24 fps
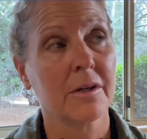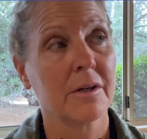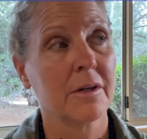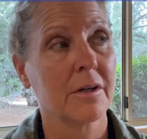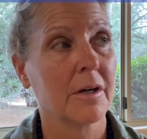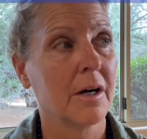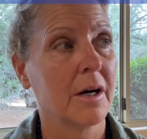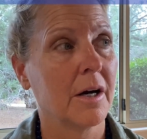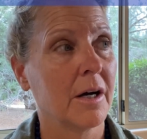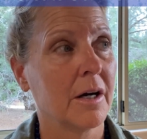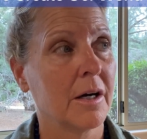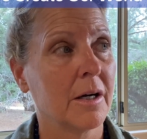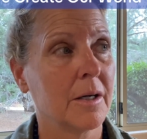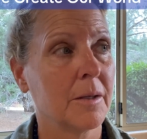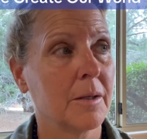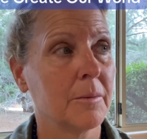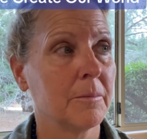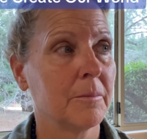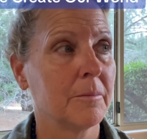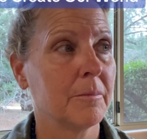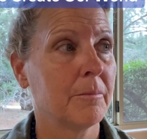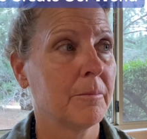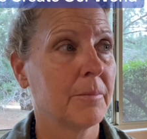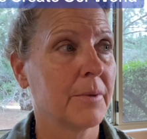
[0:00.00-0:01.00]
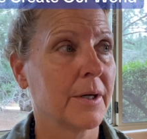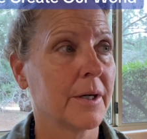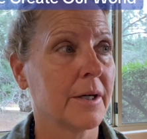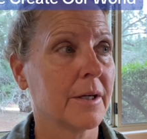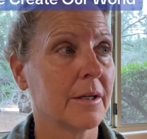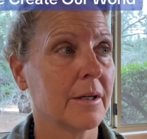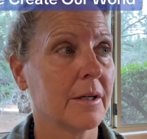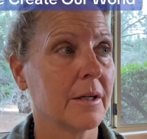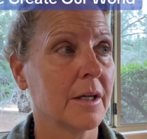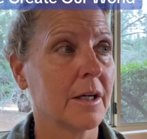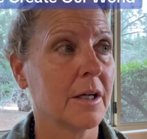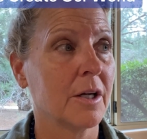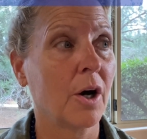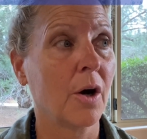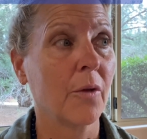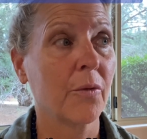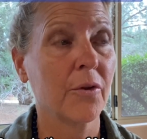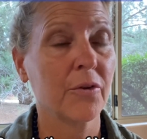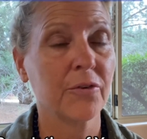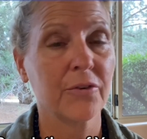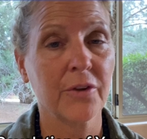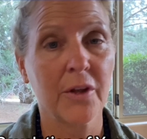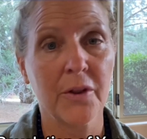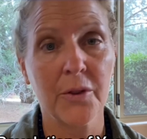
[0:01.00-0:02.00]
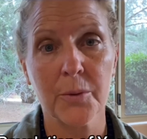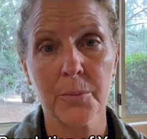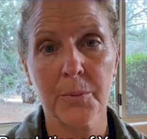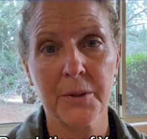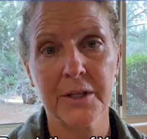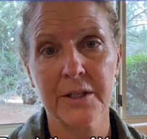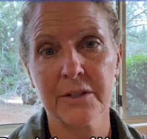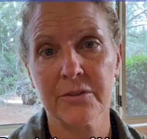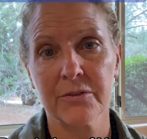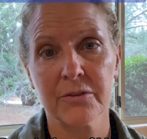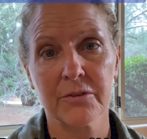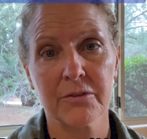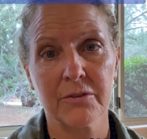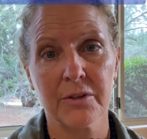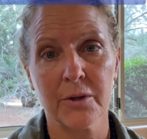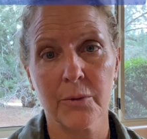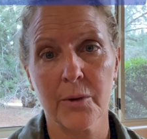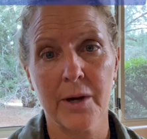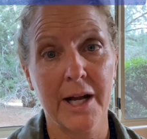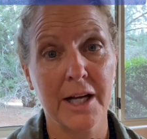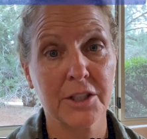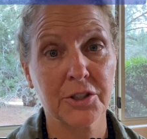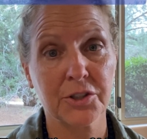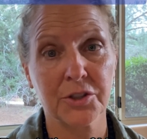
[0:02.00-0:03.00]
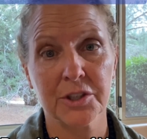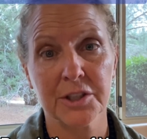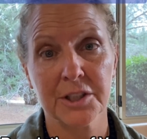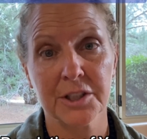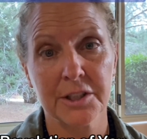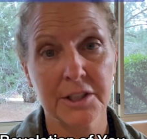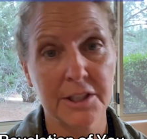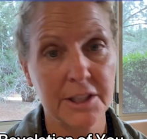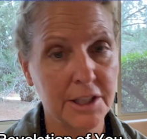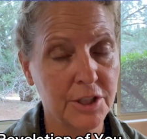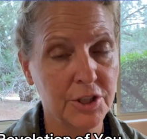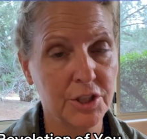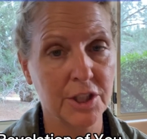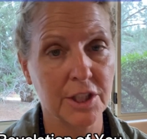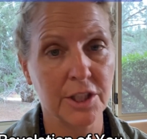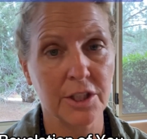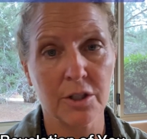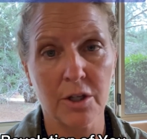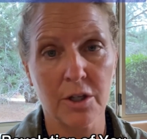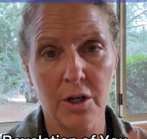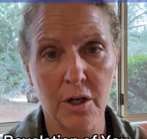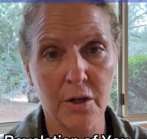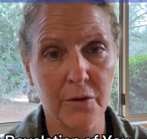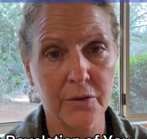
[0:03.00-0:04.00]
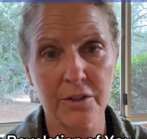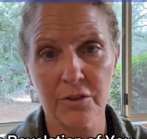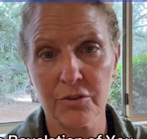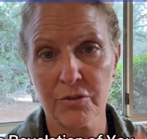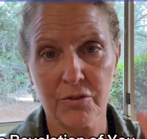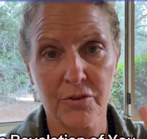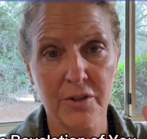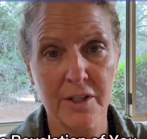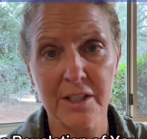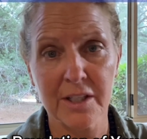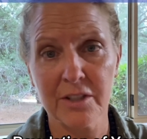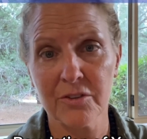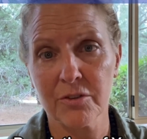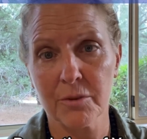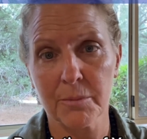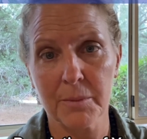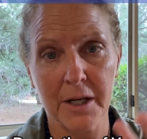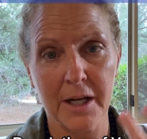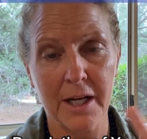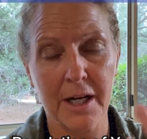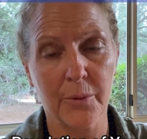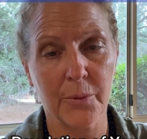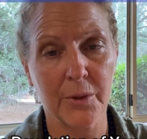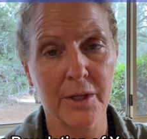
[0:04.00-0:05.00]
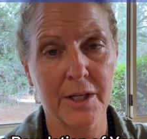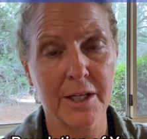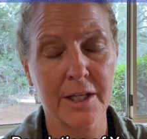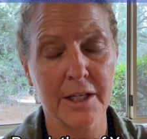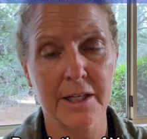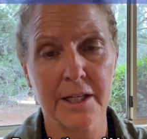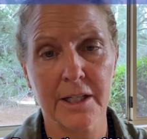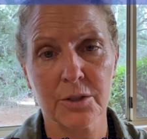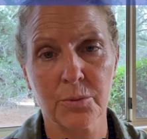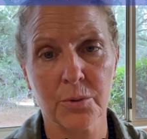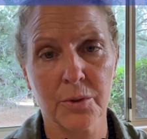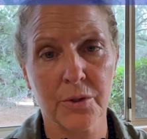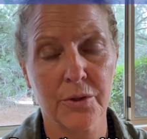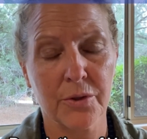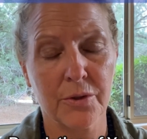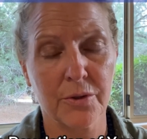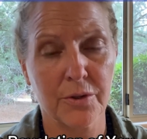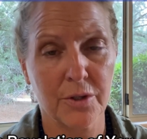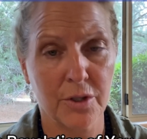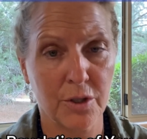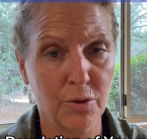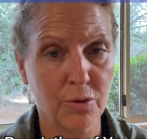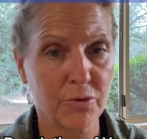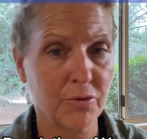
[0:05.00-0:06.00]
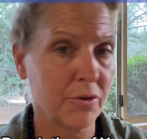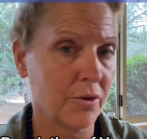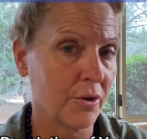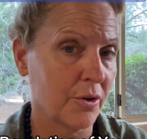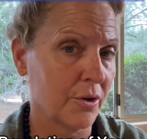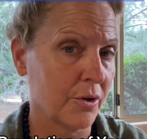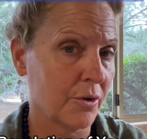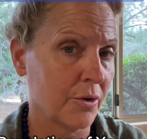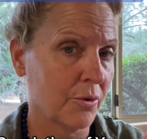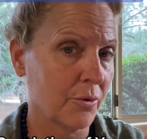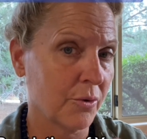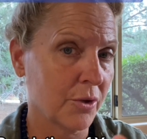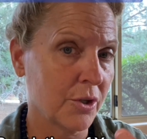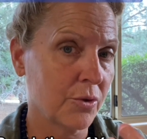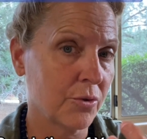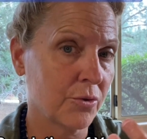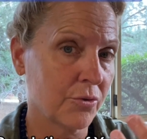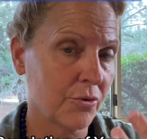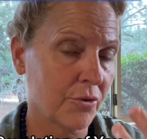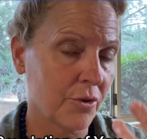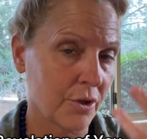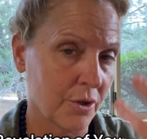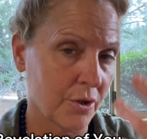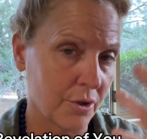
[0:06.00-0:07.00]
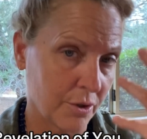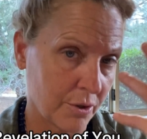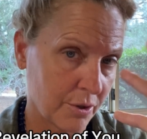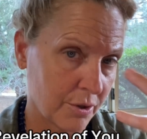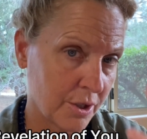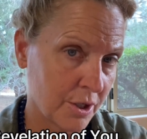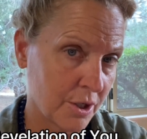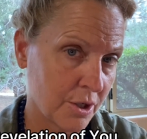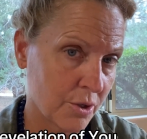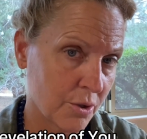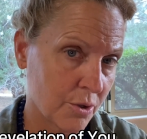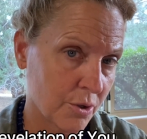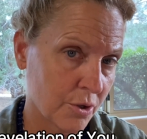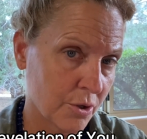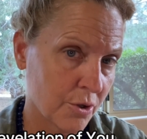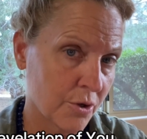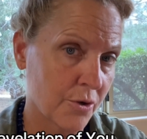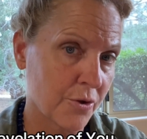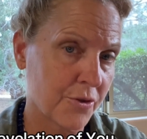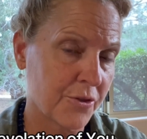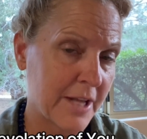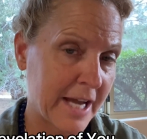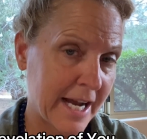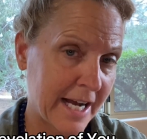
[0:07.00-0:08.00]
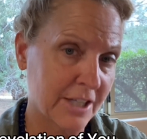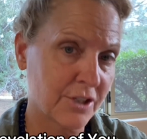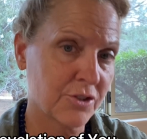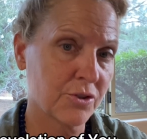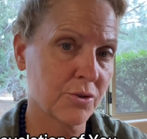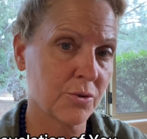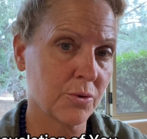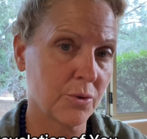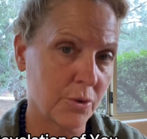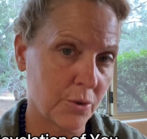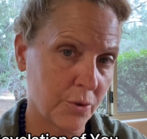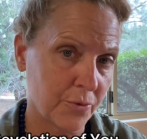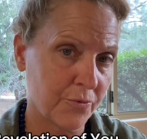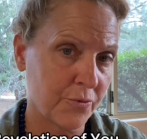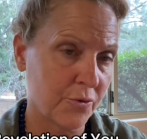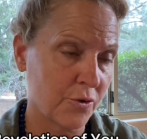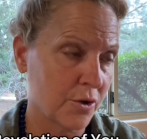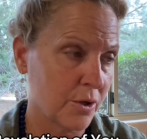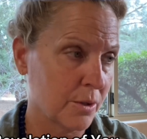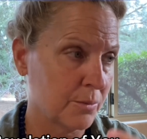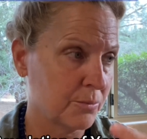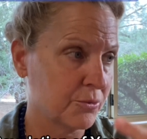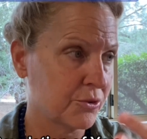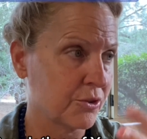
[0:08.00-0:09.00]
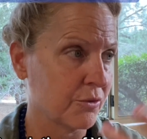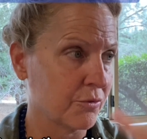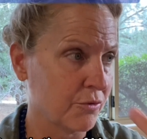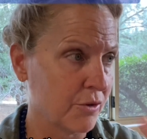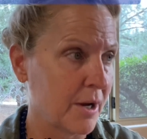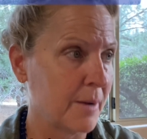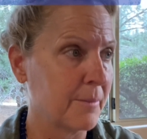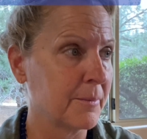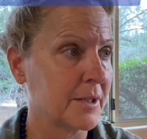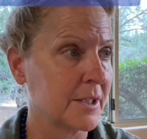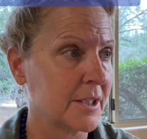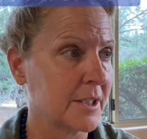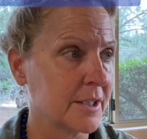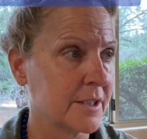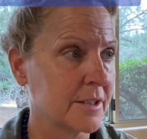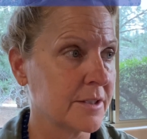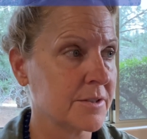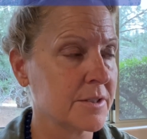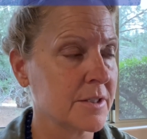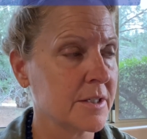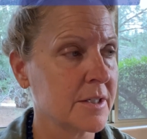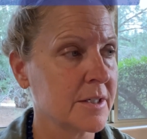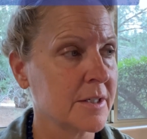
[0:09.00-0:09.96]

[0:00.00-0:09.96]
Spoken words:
But in all those other places, they were actually teaching all these things about how we connect with, use the earth, natural forms of remedies.